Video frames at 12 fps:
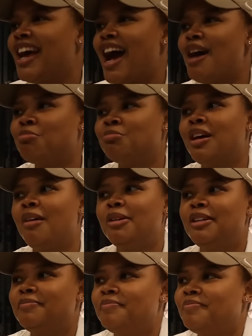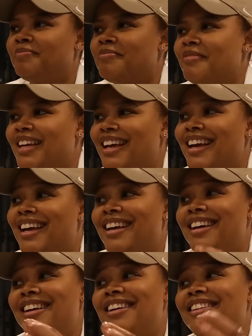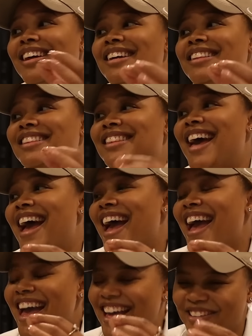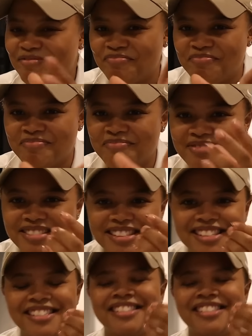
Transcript: an album coming. Like that. You know?